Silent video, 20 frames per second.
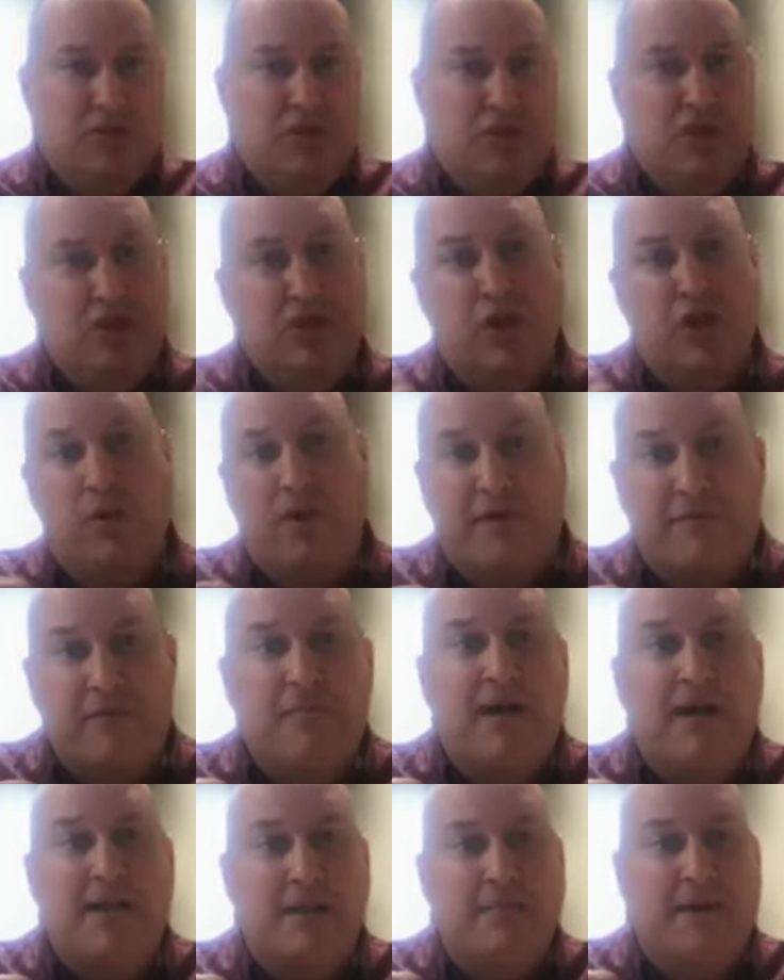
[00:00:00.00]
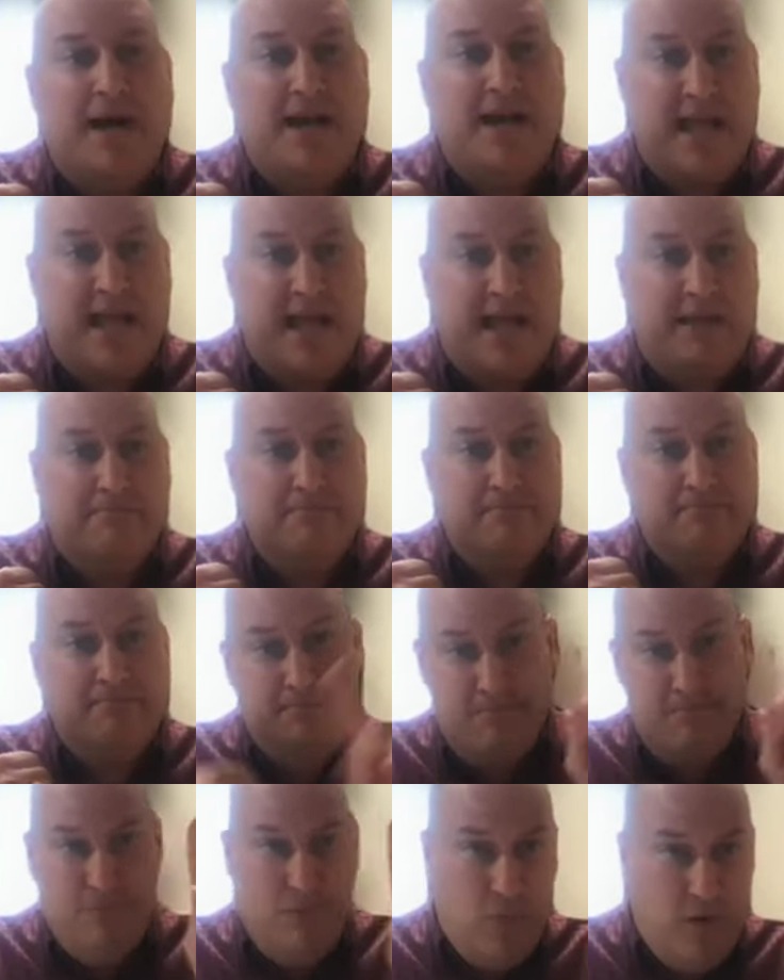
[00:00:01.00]
Do you know everybody by name?
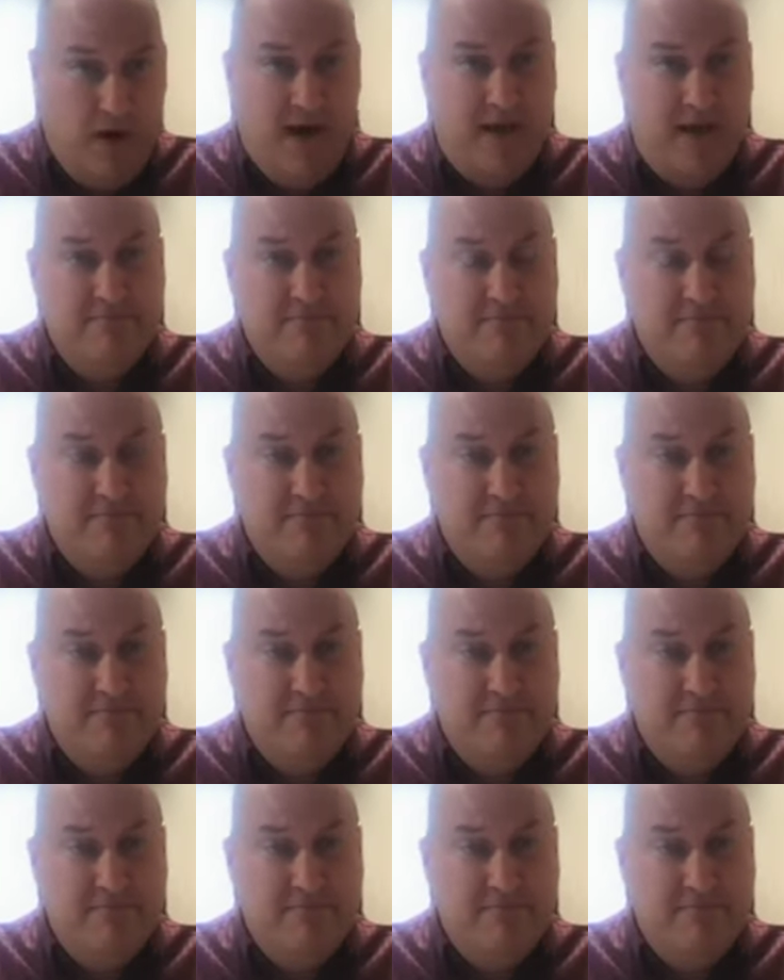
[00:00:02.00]
1.